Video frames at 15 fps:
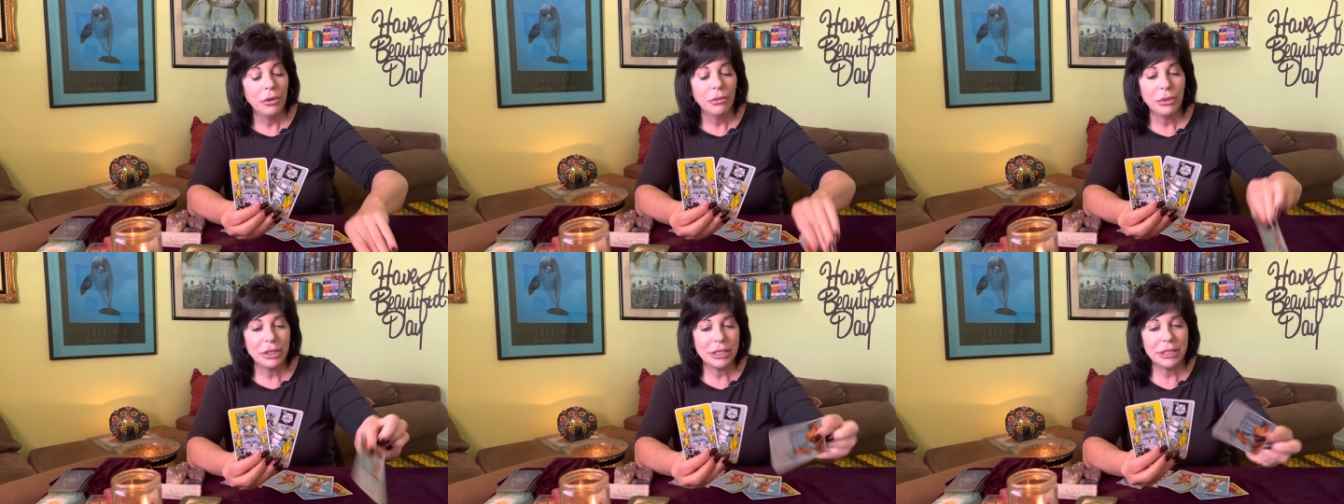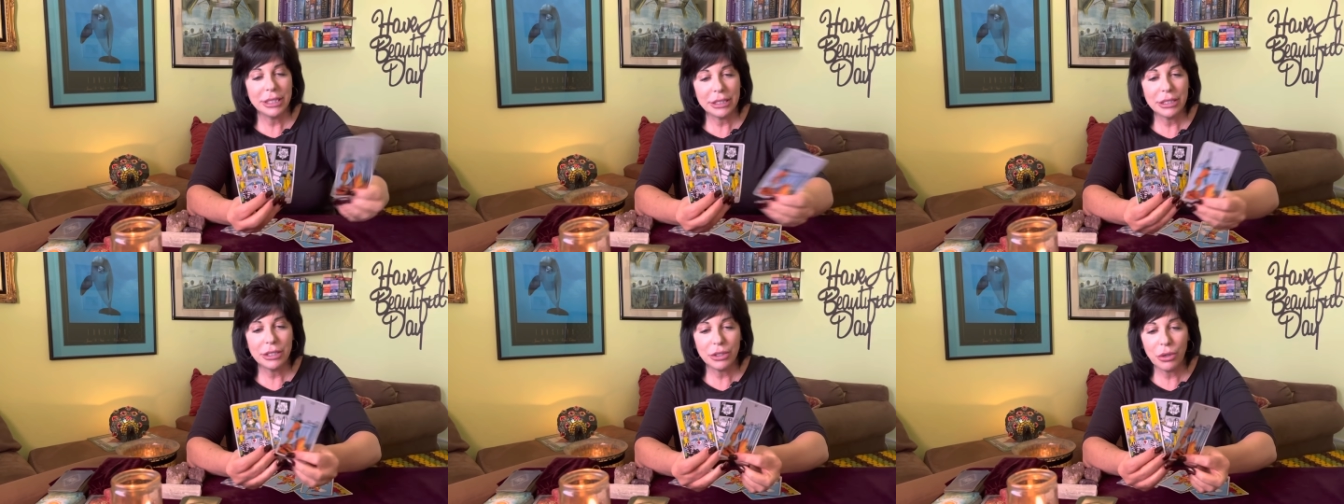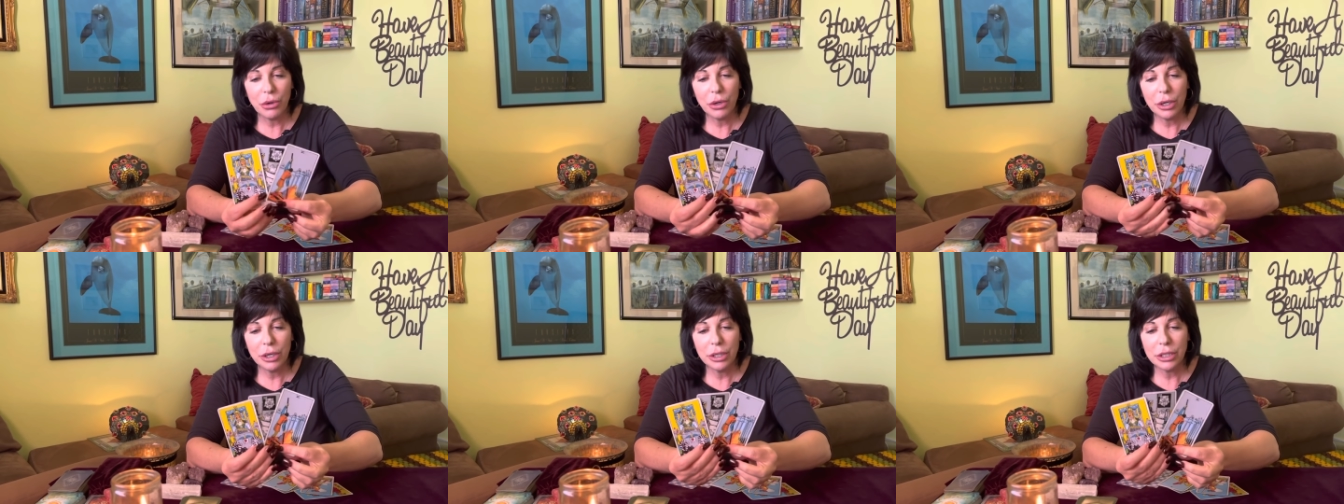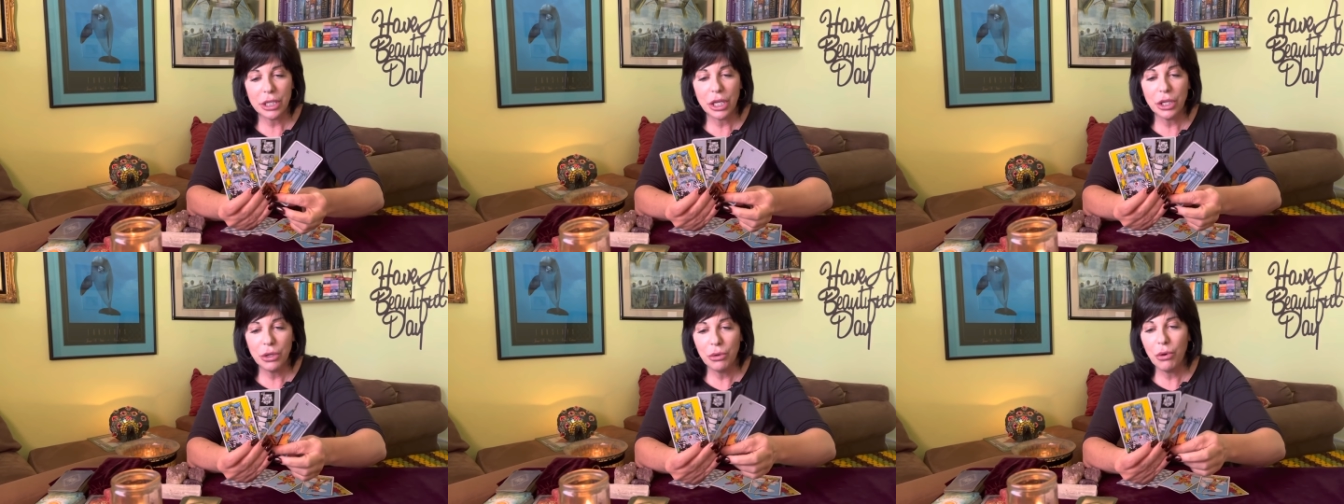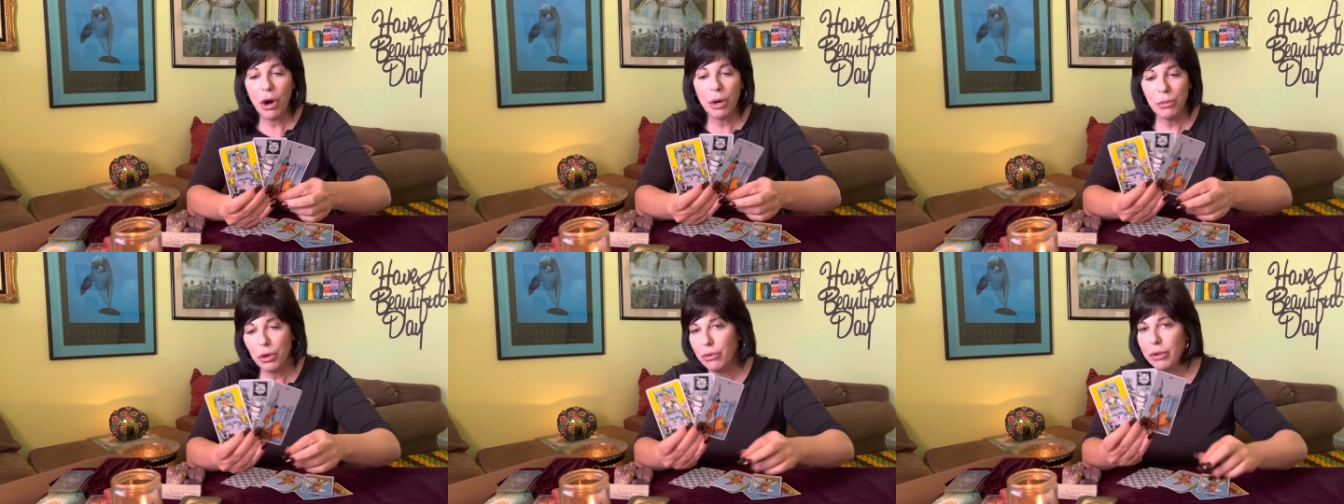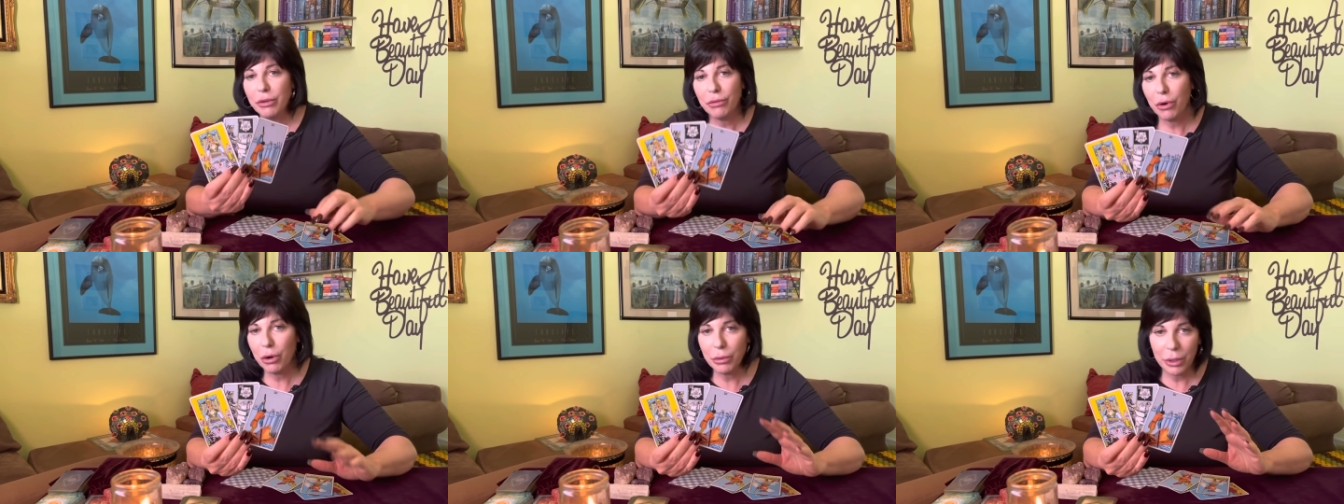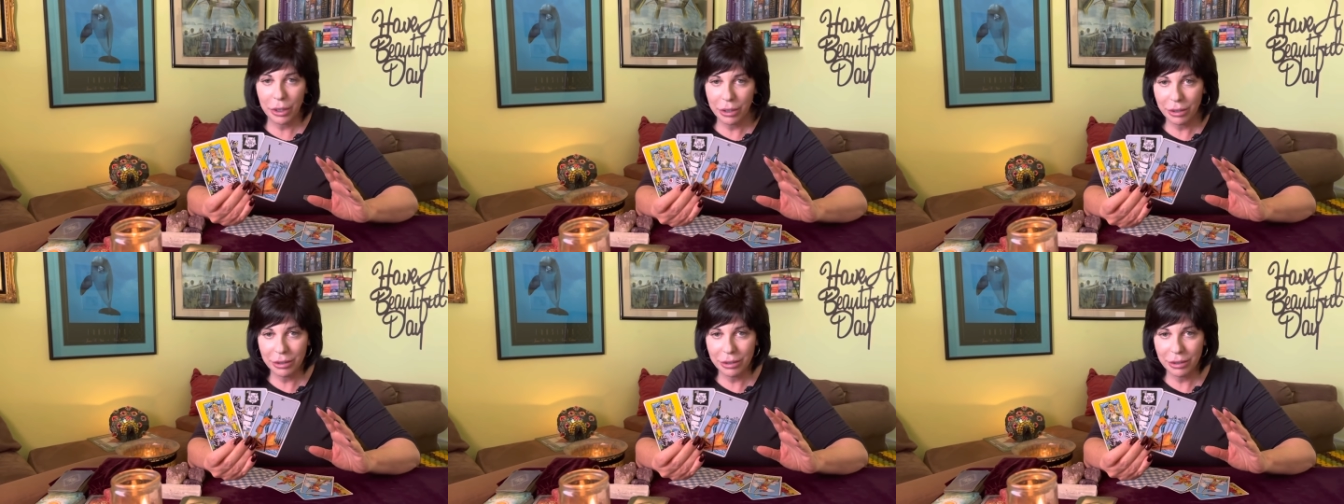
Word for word: With the Six of Swords, you are moving forward.